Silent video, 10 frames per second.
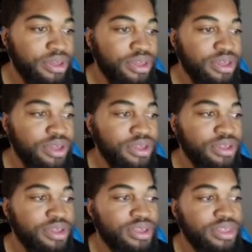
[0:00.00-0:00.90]

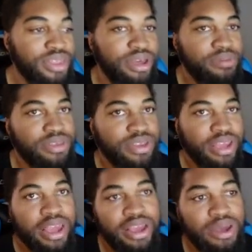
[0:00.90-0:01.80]
Yo, that means I
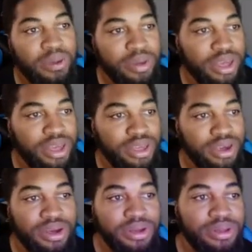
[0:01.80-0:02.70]
can't come in,
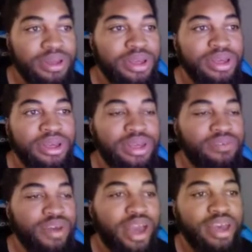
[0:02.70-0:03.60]
yo.
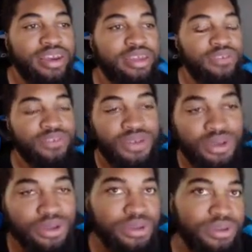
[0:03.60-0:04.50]
If I had any
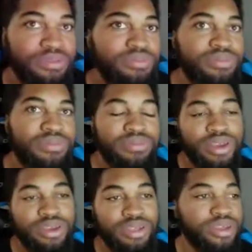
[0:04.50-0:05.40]
food,
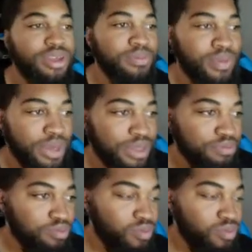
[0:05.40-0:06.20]
I couldn't come in.